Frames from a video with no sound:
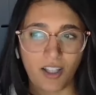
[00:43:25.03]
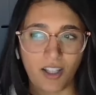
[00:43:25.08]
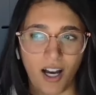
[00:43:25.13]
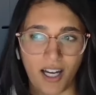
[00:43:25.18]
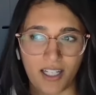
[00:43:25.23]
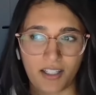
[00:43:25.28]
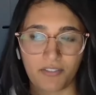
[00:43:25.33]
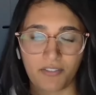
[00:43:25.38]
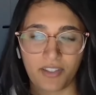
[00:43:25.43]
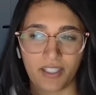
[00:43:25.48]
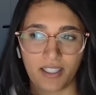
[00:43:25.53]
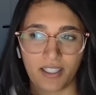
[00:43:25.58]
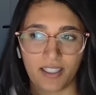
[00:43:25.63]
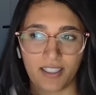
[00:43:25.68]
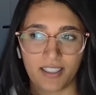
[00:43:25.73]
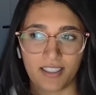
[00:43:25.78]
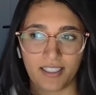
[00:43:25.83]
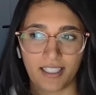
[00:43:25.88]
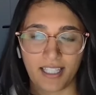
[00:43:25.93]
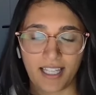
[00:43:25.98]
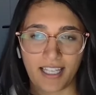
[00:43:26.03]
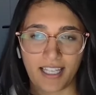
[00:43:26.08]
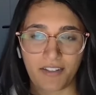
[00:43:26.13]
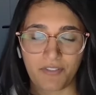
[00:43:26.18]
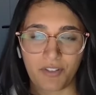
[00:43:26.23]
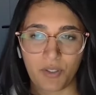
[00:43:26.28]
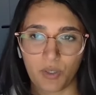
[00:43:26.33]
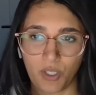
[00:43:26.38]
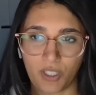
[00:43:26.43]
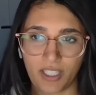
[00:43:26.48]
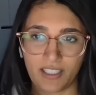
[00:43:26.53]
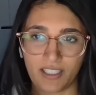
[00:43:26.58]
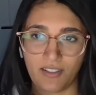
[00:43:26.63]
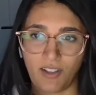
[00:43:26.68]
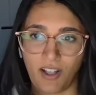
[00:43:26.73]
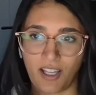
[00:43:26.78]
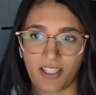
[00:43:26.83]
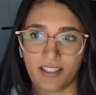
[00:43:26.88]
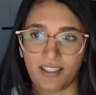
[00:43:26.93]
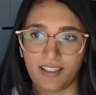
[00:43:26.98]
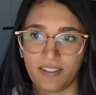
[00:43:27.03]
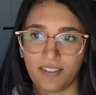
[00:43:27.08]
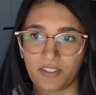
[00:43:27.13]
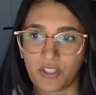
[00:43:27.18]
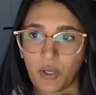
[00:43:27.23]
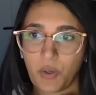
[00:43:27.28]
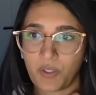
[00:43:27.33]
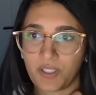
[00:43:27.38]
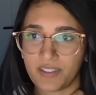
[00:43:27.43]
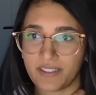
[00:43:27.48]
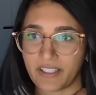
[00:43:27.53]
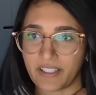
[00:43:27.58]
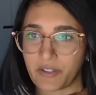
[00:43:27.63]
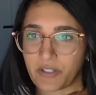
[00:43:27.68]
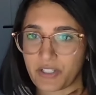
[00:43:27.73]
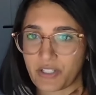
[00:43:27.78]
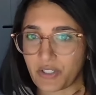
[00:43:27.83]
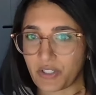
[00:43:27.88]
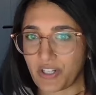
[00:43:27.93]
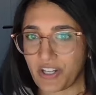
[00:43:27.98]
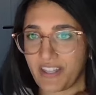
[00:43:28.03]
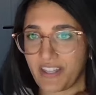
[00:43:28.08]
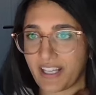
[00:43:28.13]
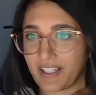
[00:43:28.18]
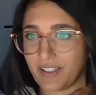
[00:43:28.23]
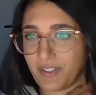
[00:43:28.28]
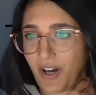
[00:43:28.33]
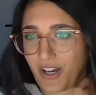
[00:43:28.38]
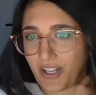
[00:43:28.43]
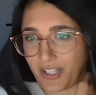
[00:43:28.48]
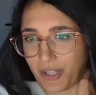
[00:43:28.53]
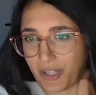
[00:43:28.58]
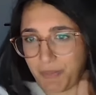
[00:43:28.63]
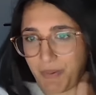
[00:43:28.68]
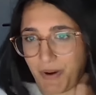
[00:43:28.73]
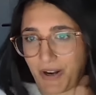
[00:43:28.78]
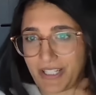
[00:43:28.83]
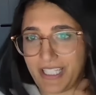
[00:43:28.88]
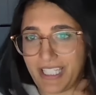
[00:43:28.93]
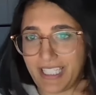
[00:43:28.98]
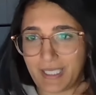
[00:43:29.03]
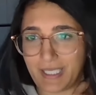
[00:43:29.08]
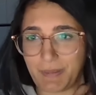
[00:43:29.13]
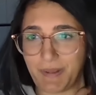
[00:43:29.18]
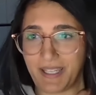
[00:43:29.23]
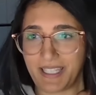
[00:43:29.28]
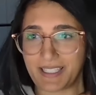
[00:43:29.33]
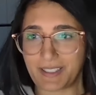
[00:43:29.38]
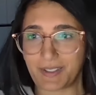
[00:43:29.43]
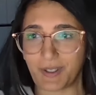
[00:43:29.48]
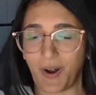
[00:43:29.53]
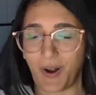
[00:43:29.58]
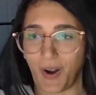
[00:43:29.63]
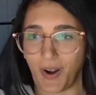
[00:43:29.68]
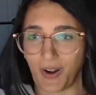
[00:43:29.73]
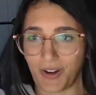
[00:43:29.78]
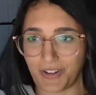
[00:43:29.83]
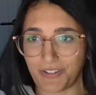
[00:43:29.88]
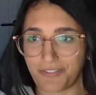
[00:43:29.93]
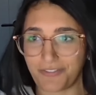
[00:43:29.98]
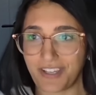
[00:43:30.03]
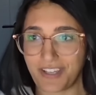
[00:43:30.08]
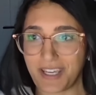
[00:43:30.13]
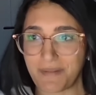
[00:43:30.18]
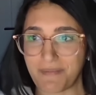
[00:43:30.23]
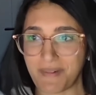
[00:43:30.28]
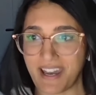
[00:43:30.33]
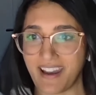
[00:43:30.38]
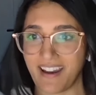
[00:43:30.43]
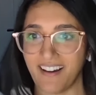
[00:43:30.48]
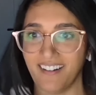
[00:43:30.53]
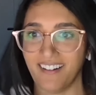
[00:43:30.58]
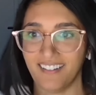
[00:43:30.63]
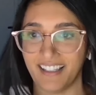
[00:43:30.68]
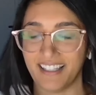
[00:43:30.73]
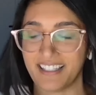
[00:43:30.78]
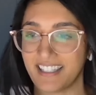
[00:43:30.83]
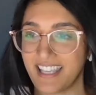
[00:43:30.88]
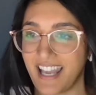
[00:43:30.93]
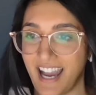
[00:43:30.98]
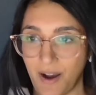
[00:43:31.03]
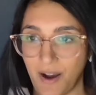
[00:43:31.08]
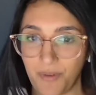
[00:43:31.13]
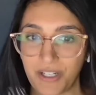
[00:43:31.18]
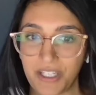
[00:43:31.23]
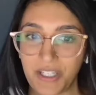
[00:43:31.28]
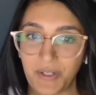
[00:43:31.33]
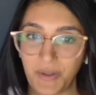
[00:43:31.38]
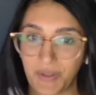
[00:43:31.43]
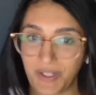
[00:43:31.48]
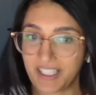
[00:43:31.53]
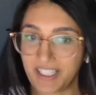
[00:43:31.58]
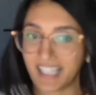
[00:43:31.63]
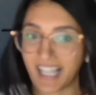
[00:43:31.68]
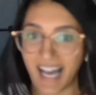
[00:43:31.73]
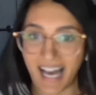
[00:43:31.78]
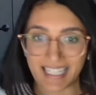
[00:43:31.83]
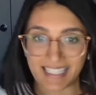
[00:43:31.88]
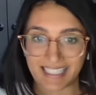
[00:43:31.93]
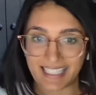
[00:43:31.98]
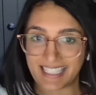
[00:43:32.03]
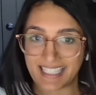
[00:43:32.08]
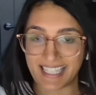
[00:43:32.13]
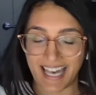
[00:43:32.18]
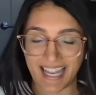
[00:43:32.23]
a lot of if you look at a lot of the yoga literature, I think a lot of the participants are female. And yeah, when you go to classes,